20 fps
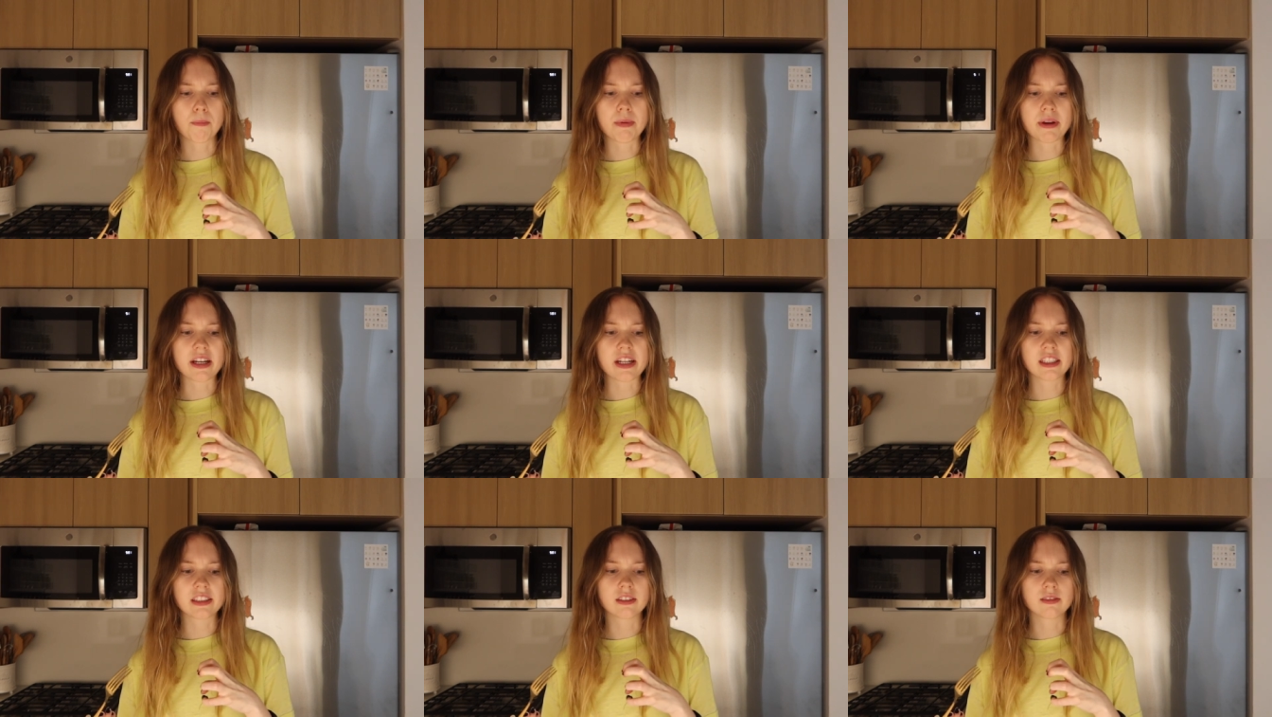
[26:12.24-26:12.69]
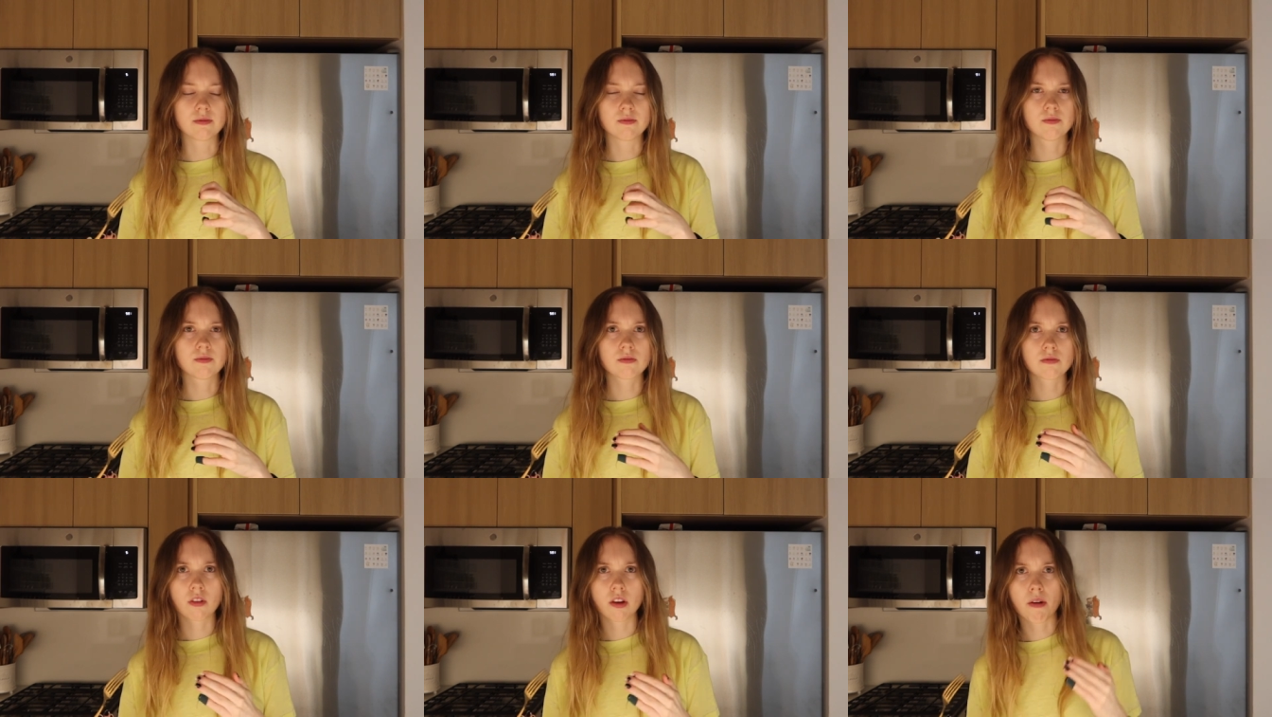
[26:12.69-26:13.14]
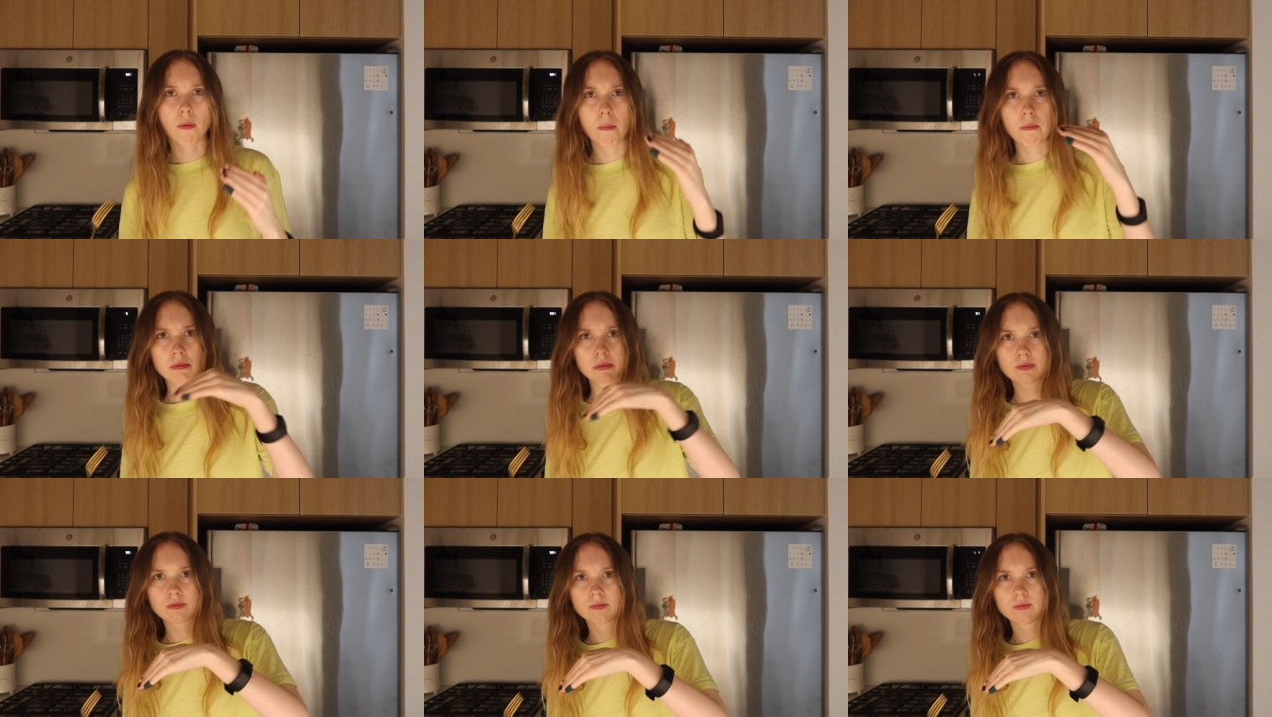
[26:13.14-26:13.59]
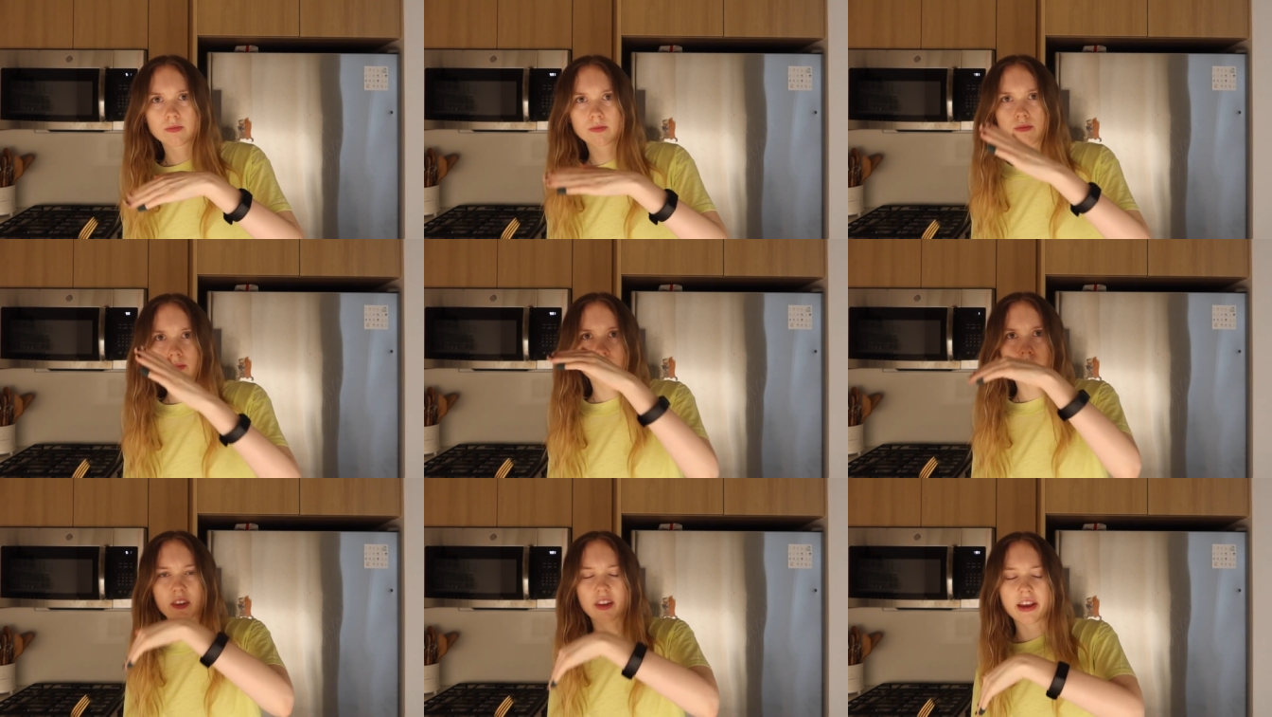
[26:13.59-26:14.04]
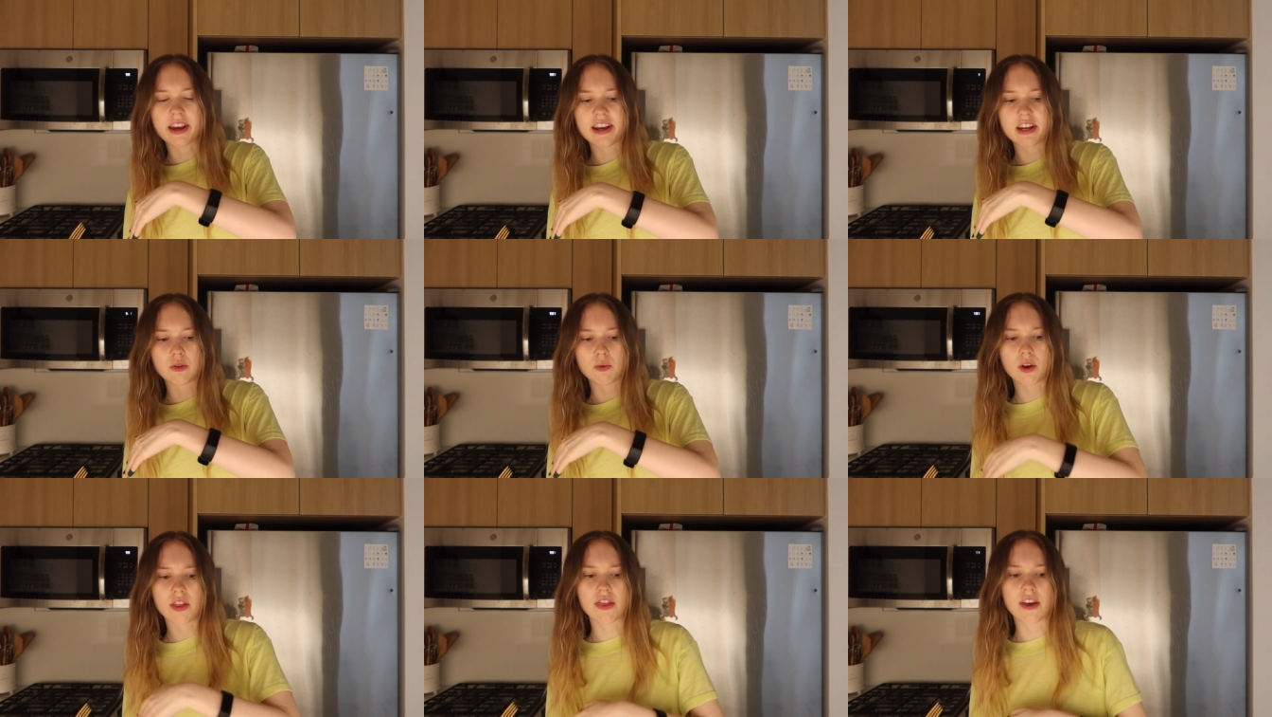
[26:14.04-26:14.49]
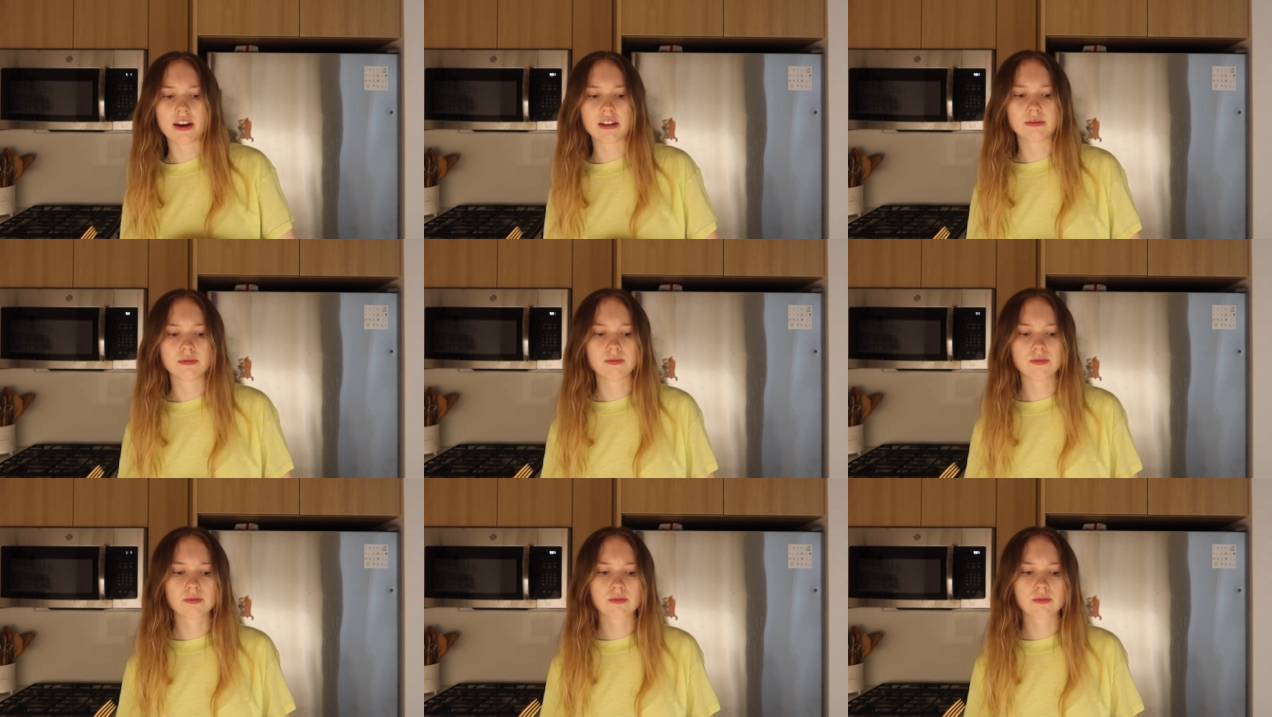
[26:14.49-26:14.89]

being in with it.